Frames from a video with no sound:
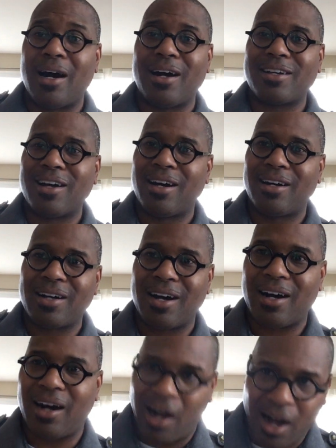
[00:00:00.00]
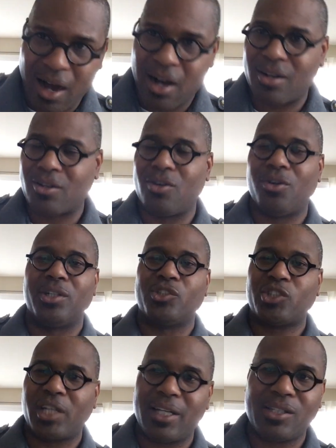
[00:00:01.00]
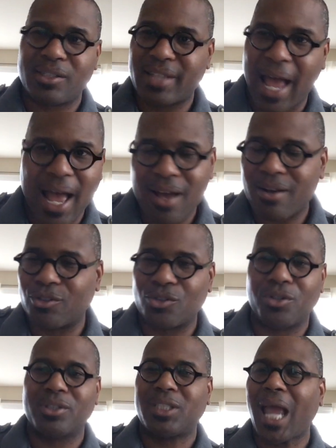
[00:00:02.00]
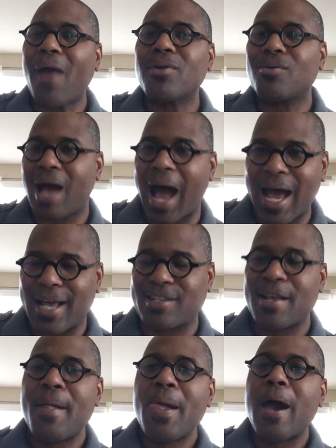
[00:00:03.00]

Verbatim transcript: uh, hung or chased down or terrorized